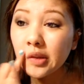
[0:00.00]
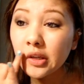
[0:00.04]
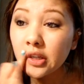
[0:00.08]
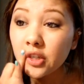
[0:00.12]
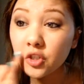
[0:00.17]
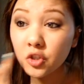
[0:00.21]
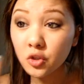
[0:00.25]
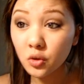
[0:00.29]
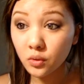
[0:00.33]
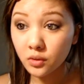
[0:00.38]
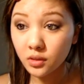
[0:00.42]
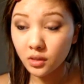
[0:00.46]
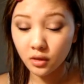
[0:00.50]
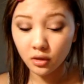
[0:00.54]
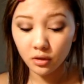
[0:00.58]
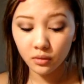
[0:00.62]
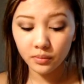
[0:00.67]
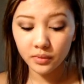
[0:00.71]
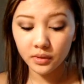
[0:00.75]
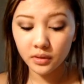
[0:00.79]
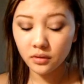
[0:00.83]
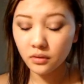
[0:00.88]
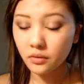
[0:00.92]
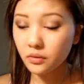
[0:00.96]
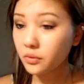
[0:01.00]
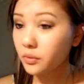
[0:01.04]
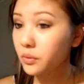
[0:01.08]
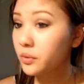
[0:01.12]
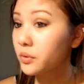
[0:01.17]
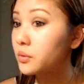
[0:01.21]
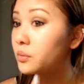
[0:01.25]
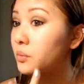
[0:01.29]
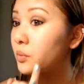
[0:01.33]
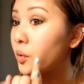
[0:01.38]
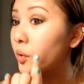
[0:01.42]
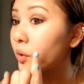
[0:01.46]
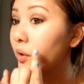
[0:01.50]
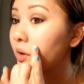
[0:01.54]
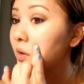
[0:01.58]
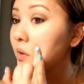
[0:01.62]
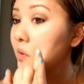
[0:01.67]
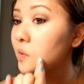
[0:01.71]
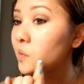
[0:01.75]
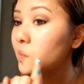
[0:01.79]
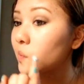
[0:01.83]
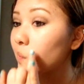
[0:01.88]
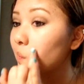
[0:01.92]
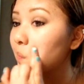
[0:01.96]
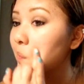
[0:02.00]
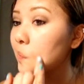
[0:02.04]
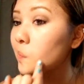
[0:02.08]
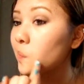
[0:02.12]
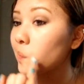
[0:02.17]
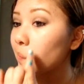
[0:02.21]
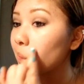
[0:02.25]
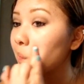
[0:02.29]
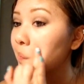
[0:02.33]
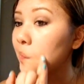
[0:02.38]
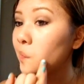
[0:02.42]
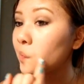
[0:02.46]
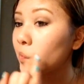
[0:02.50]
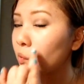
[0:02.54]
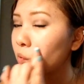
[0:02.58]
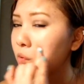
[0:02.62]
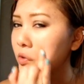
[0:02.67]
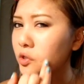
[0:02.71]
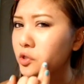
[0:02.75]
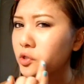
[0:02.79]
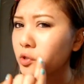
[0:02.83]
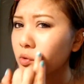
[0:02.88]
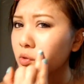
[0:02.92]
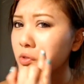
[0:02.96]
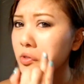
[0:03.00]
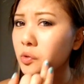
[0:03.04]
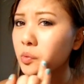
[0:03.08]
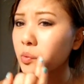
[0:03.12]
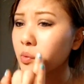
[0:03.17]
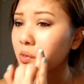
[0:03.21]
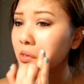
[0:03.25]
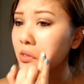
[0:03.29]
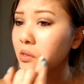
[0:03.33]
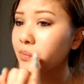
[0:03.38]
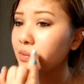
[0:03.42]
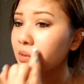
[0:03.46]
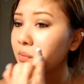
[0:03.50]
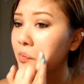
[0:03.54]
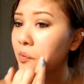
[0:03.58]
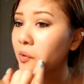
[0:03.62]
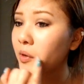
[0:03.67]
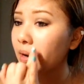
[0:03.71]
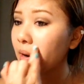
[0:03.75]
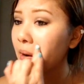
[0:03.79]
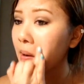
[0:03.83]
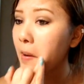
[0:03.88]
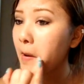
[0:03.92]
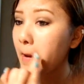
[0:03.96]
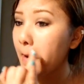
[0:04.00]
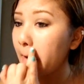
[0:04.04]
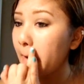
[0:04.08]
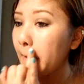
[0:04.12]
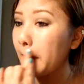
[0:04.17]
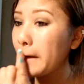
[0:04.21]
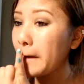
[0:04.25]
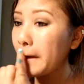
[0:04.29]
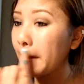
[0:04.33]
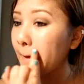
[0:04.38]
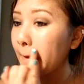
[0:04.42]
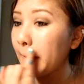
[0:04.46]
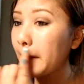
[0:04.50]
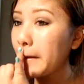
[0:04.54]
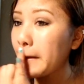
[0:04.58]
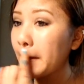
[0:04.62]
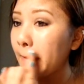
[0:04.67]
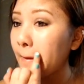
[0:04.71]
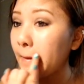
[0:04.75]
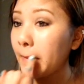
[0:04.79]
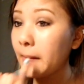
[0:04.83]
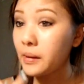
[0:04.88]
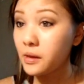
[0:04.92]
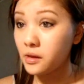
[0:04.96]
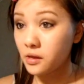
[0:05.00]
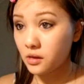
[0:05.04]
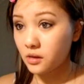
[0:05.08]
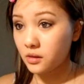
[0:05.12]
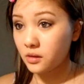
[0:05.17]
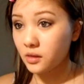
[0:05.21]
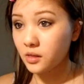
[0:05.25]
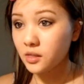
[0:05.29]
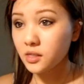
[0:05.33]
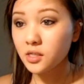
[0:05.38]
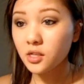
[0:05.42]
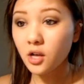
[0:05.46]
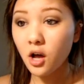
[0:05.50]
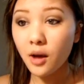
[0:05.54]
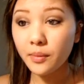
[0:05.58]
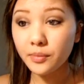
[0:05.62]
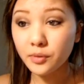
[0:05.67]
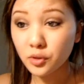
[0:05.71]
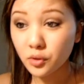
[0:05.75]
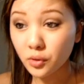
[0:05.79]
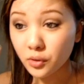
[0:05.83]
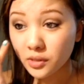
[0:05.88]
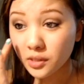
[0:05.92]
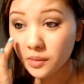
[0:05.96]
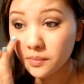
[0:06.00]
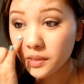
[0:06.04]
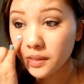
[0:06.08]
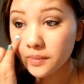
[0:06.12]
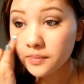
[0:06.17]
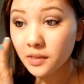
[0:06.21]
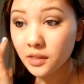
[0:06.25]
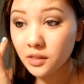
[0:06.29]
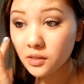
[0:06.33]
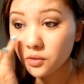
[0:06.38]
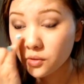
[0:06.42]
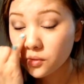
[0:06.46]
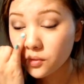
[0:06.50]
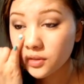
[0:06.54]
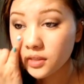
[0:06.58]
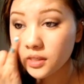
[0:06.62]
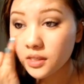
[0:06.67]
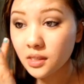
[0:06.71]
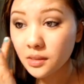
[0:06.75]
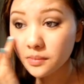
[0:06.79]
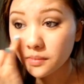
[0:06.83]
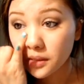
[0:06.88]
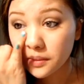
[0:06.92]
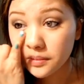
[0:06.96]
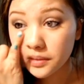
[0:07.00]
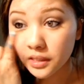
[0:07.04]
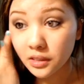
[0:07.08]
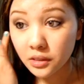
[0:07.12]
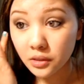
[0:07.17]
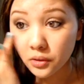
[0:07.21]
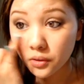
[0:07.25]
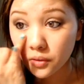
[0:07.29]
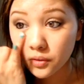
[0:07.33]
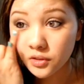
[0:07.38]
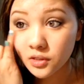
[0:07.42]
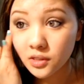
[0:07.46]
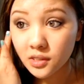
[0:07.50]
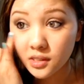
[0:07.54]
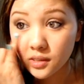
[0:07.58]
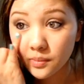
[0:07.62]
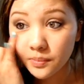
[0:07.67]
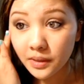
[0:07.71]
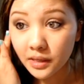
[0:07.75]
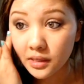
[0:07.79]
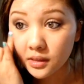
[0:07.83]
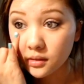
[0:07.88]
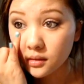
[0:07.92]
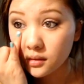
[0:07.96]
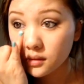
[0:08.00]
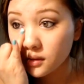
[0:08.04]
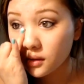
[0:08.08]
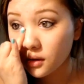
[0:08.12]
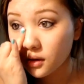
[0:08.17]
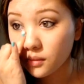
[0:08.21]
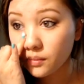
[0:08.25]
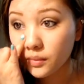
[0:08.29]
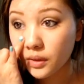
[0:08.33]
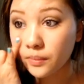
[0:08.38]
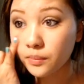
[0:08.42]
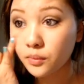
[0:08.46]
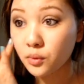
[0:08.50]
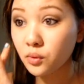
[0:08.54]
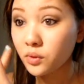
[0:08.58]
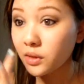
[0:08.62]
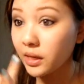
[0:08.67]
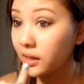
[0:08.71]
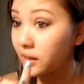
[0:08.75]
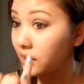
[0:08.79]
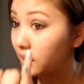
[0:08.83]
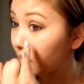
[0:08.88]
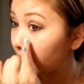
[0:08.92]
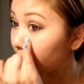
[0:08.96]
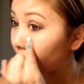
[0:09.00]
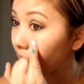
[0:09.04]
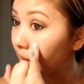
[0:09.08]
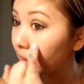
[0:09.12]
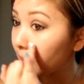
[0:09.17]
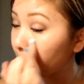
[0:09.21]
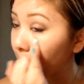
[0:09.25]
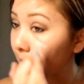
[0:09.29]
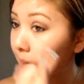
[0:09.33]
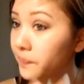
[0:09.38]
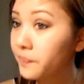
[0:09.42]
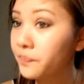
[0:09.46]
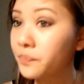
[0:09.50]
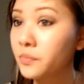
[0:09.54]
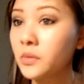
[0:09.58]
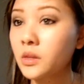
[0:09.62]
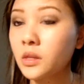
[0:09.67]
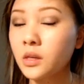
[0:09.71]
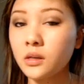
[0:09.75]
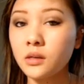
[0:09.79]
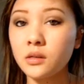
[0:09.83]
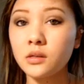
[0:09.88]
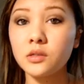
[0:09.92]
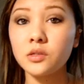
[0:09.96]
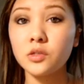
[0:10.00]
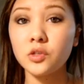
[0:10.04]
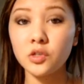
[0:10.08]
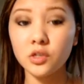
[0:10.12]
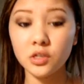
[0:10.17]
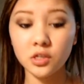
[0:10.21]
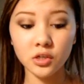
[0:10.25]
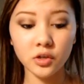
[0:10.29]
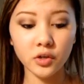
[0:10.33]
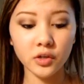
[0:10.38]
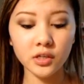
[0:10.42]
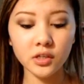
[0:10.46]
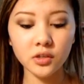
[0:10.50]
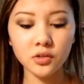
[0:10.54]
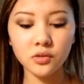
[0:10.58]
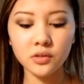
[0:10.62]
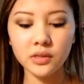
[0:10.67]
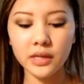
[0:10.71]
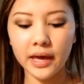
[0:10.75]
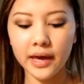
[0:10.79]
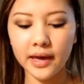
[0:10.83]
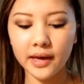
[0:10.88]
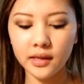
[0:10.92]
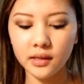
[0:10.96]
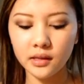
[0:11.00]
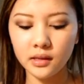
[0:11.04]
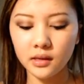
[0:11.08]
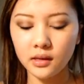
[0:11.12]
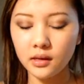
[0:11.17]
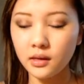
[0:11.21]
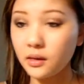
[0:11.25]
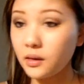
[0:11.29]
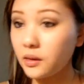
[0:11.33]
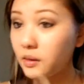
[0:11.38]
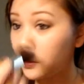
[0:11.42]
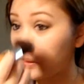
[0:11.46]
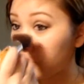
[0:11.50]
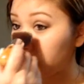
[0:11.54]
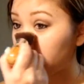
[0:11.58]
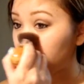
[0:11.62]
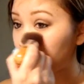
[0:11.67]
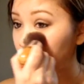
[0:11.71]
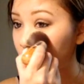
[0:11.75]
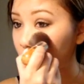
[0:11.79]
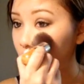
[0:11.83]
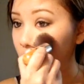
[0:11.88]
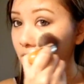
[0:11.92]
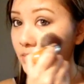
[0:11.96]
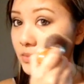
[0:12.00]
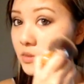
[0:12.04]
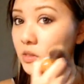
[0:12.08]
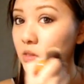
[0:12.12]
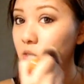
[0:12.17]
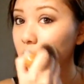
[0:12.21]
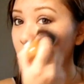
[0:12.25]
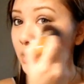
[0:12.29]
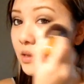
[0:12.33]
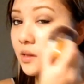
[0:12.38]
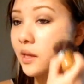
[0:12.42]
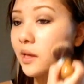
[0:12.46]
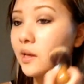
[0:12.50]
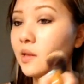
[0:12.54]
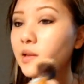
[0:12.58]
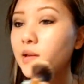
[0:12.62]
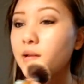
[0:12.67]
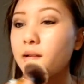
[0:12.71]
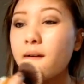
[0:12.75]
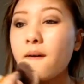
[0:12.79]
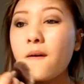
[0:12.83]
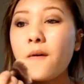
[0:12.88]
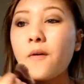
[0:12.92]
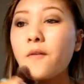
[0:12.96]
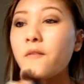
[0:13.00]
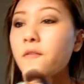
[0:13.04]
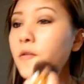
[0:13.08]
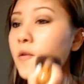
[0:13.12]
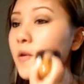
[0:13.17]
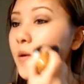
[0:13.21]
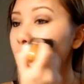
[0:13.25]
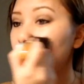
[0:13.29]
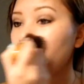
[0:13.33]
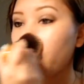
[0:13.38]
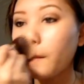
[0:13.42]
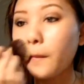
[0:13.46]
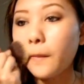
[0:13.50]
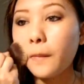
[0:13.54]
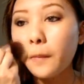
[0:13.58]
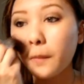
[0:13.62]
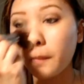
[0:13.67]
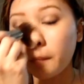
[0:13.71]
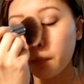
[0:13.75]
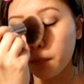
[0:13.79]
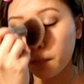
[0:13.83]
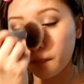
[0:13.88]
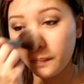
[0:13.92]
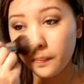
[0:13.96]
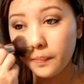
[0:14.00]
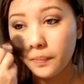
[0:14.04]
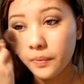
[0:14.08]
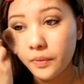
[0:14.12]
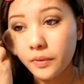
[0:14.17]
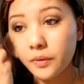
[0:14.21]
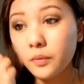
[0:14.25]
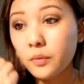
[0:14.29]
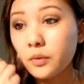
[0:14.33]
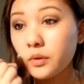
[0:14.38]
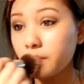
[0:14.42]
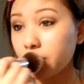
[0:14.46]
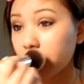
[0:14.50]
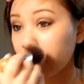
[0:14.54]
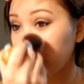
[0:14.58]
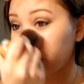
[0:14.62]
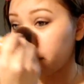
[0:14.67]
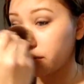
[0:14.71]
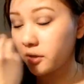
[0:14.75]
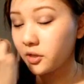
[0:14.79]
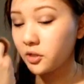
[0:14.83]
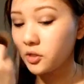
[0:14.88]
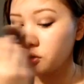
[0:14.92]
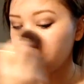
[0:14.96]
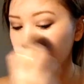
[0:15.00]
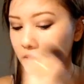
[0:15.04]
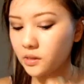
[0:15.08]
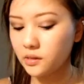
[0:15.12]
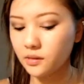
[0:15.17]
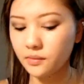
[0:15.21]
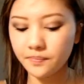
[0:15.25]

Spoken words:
shows a little bit through more. Or shows through a little bit more. This is optional. Sometimes I use it, sometimes I don't. It just depends on my mood that day. So you can go ahead and do that. And I'm just going to lightly go over it with my brush.